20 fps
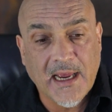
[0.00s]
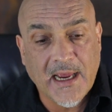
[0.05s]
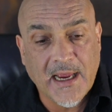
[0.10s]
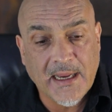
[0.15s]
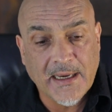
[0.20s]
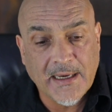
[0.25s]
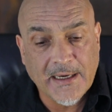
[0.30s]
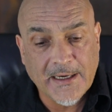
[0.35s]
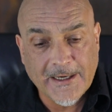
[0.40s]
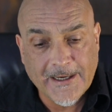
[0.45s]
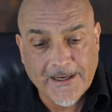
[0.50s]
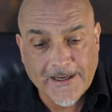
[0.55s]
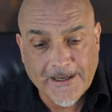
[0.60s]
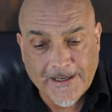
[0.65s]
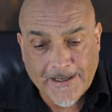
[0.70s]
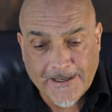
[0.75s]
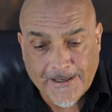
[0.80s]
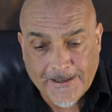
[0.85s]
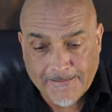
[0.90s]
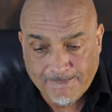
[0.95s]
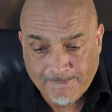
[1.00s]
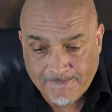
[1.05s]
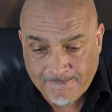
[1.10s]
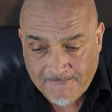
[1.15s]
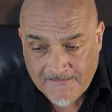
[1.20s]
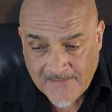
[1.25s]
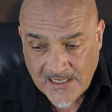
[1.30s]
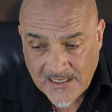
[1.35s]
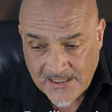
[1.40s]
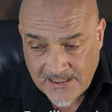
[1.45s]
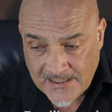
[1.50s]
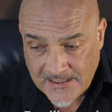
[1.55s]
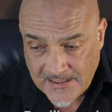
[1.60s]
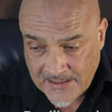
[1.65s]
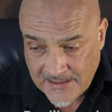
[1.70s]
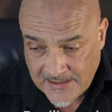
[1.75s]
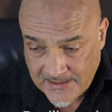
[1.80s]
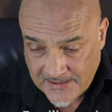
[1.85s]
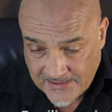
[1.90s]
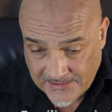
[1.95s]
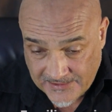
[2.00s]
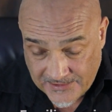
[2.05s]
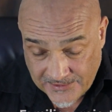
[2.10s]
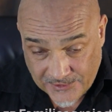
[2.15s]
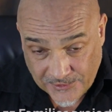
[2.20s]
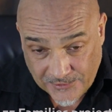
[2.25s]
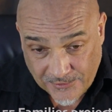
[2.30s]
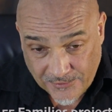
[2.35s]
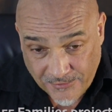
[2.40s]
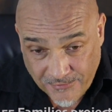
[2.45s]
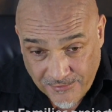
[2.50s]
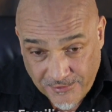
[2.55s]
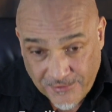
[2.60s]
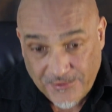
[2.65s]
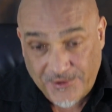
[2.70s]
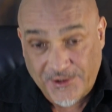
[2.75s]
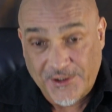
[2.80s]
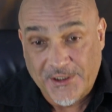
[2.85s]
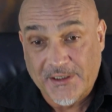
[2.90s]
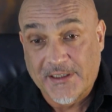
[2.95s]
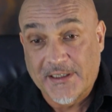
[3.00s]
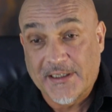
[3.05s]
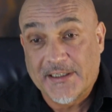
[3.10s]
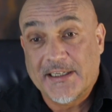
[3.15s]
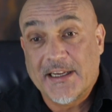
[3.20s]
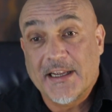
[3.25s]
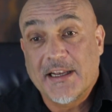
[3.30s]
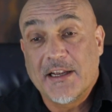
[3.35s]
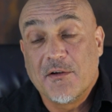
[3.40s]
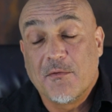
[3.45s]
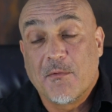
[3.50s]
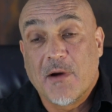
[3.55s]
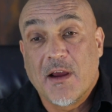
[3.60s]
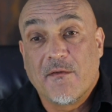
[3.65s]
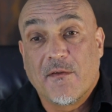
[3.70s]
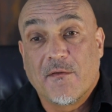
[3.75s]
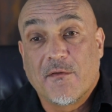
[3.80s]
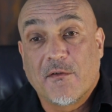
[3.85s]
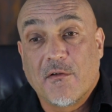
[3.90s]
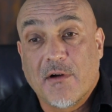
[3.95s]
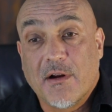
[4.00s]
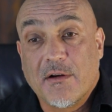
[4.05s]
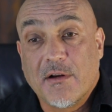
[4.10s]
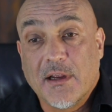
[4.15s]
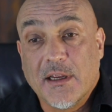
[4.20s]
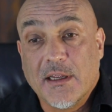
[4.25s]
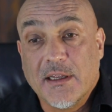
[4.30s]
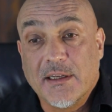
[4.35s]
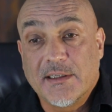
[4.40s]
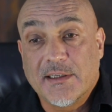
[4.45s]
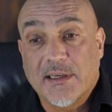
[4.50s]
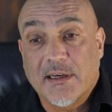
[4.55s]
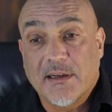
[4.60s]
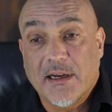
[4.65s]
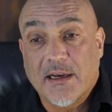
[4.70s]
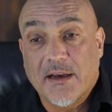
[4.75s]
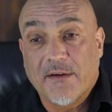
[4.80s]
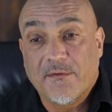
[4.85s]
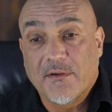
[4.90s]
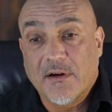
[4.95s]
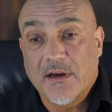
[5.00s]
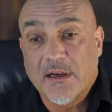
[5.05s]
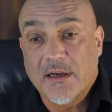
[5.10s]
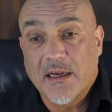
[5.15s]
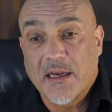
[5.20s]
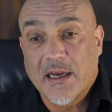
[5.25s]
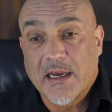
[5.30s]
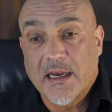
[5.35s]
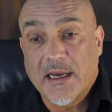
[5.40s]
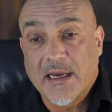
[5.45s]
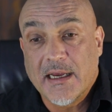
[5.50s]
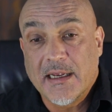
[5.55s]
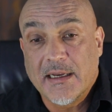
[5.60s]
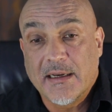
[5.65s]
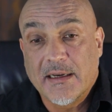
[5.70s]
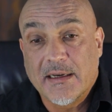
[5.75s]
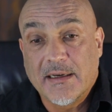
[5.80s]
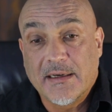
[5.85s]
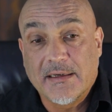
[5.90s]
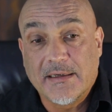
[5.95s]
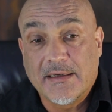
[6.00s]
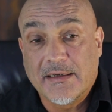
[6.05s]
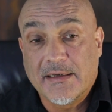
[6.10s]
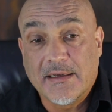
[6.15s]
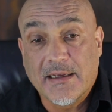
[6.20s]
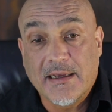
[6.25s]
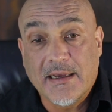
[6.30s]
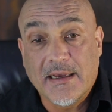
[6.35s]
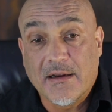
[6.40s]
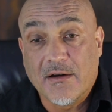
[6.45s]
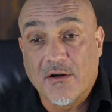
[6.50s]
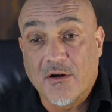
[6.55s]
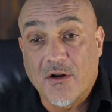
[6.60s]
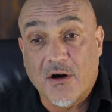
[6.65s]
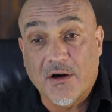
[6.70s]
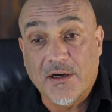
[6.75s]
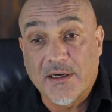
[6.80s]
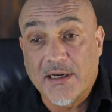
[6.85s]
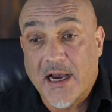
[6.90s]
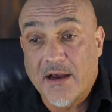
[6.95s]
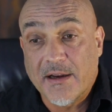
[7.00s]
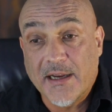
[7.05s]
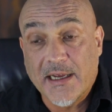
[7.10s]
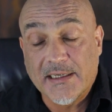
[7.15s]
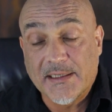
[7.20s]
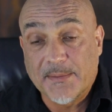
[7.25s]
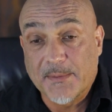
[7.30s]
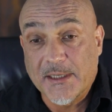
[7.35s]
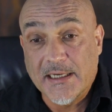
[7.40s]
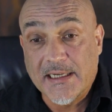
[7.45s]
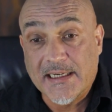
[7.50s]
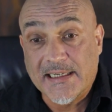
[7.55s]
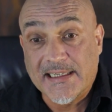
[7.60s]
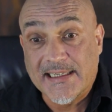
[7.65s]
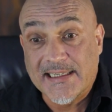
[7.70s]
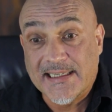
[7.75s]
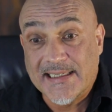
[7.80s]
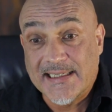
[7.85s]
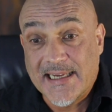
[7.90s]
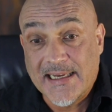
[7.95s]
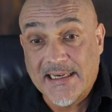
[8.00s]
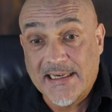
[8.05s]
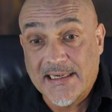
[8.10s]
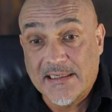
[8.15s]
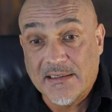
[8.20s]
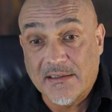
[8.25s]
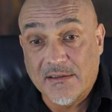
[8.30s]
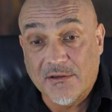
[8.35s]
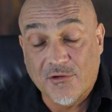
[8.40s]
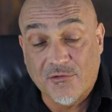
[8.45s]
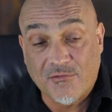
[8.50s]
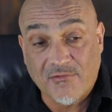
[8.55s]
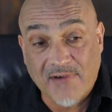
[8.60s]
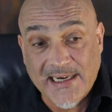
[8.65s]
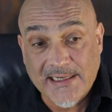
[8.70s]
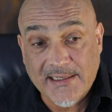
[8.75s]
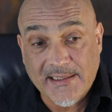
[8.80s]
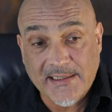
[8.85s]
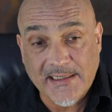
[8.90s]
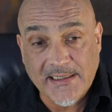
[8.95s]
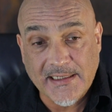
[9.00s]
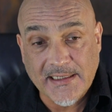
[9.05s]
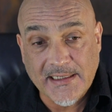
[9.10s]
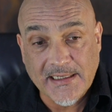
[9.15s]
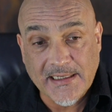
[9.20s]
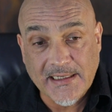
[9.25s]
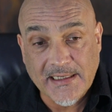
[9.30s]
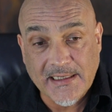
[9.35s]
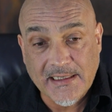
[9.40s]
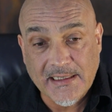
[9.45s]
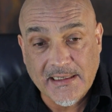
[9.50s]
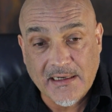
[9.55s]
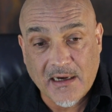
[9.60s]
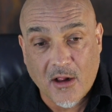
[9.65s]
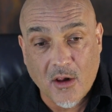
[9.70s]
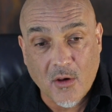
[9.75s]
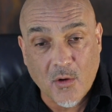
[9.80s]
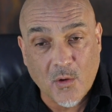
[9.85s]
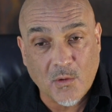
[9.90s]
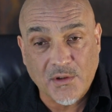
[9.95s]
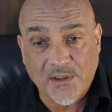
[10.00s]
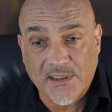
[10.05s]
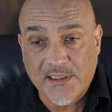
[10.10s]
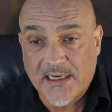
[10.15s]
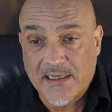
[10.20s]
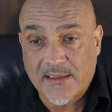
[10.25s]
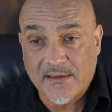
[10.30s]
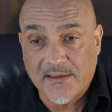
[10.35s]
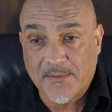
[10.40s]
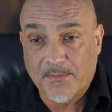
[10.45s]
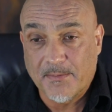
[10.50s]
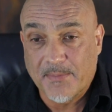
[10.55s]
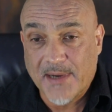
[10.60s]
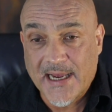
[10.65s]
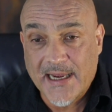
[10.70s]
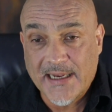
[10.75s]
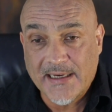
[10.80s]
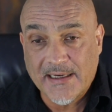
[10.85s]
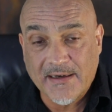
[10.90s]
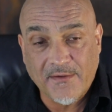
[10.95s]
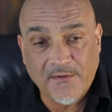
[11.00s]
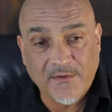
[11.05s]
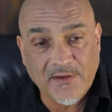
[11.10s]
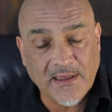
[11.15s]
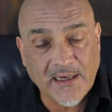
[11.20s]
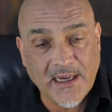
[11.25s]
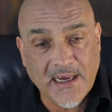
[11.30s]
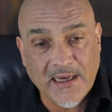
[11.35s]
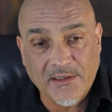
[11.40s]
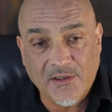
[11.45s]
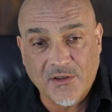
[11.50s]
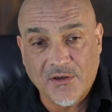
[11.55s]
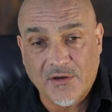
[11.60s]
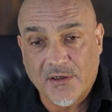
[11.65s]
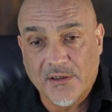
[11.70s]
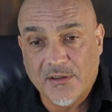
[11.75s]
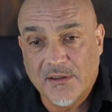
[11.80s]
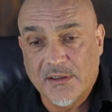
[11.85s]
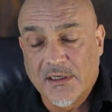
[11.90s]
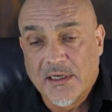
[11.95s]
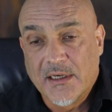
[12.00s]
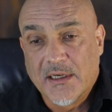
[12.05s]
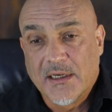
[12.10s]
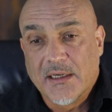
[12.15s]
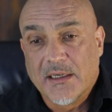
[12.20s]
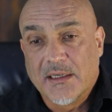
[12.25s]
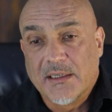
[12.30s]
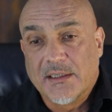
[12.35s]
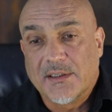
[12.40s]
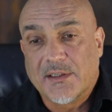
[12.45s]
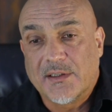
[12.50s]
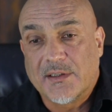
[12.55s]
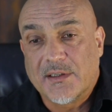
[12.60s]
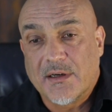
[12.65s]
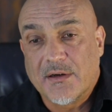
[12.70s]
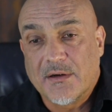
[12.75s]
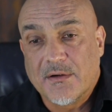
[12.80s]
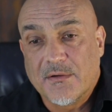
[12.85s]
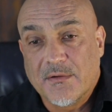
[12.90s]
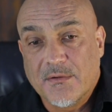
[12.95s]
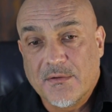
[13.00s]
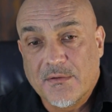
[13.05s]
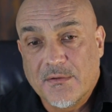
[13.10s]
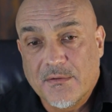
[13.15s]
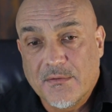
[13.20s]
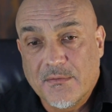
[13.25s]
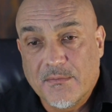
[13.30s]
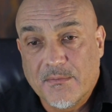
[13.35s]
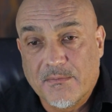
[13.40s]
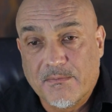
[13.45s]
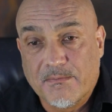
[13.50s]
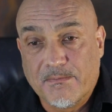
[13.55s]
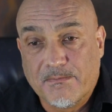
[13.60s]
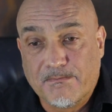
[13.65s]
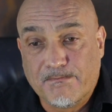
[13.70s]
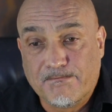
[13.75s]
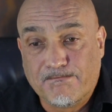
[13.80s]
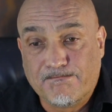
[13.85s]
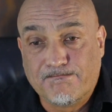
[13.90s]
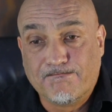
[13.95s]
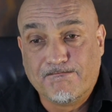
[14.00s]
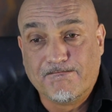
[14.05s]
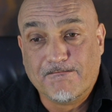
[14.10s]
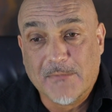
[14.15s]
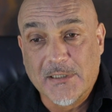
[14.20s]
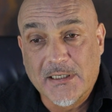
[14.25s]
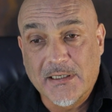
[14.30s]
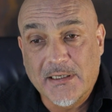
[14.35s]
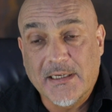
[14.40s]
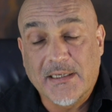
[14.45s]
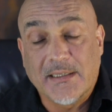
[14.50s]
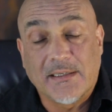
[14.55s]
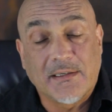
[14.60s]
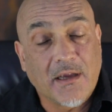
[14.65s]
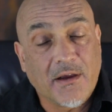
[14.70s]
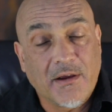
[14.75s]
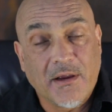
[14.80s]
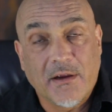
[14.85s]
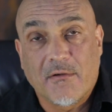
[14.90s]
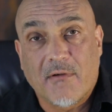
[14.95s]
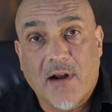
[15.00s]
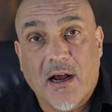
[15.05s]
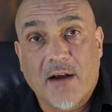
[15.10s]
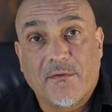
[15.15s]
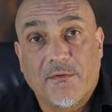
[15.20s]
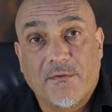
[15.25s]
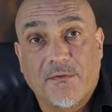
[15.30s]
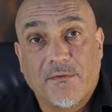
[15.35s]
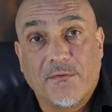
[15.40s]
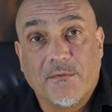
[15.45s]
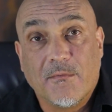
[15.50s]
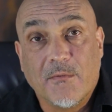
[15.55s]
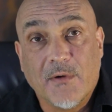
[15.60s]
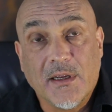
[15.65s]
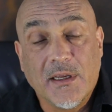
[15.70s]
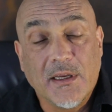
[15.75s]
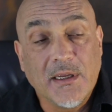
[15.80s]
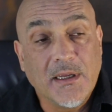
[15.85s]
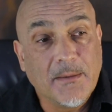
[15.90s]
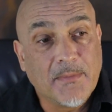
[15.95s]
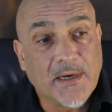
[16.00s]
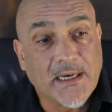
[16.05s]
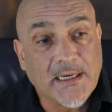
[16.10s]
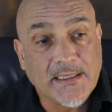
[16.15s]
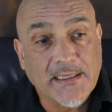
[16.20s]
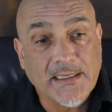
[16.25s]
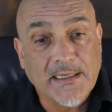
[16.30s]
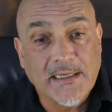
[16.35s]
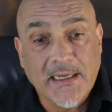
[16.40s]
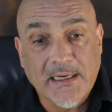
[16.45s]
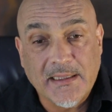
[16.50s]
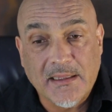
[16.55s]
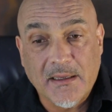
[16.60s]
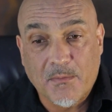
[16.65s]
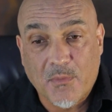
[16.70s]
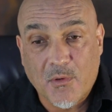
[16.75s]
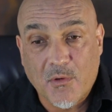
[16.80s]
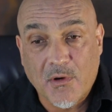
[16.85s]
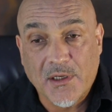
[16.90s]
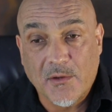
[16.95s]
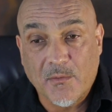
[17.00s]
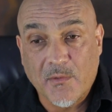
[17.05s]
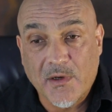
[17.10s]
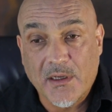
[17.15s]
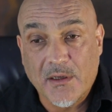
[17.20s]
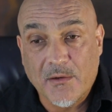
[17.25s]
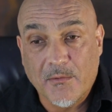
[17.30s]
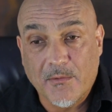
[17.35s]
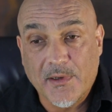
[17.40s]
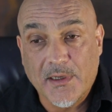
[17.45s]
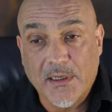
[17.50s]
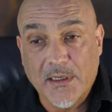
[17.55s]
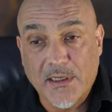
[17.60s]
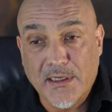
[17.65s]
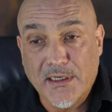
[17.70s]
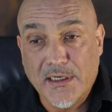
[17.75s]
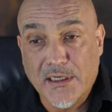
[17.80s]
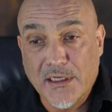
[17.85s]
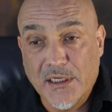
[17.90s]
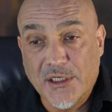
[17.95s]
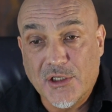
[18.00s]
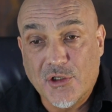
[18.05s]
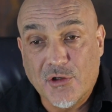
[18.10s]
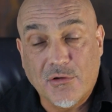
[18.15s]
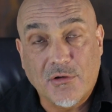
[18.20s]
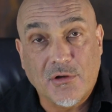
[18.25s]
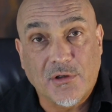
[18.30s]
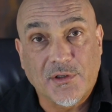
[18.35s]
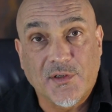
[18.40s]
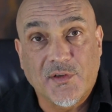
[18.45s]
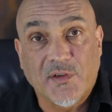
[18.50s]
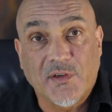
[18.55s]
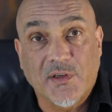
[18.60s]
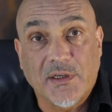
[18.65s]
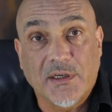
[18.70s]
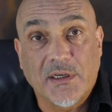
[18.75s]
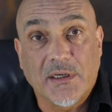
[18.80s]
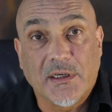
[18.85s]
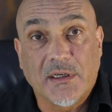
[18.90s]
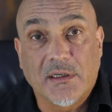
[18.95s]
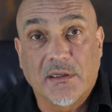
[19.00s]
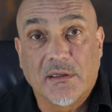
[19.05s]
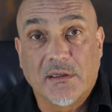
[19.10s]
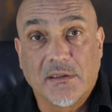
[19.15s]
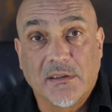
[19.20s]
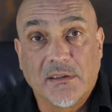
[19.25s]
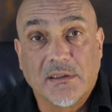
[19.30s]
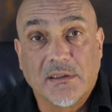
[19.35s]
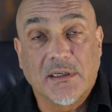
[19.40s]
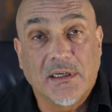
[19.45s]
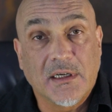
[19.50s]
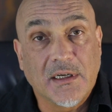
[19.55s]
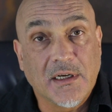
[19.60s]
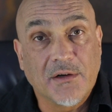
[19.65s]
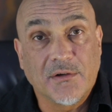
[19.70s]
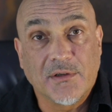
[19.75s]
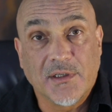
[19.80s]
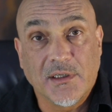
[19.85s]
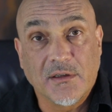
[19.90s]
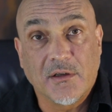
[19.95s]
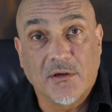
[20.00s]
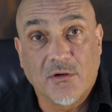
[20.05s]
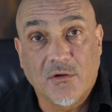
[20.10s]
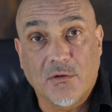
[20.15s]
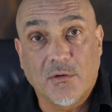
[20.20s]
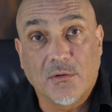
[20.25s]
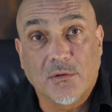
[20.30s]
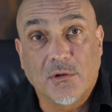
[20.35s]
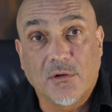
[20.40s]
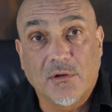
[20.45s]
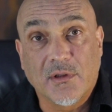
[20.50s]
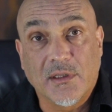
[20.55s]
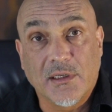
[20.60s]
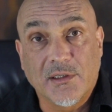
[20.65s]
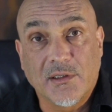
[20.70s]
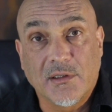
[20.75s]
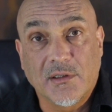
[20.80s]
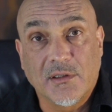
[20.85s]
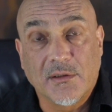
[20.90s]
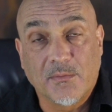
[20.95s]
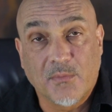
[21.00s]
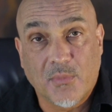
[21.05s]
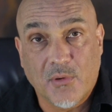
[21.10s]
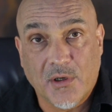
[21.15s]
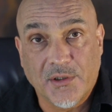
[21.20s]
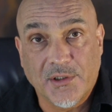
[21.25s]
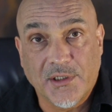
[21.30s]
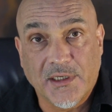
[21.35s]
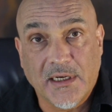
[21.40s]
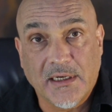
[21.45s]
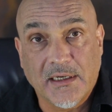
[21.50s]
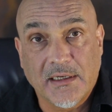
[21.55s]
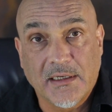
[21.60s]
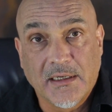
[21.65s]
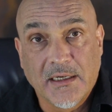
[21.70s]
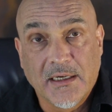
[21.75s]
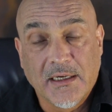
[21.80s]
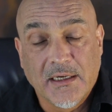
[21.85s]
And uh, this is crucial. The second wave of corona hit South Africa and lockdown has been extended drastically, alcohol sales banned and everything and so on. So it's going rough. We basically at the point where we need to consider closing the doors on this project.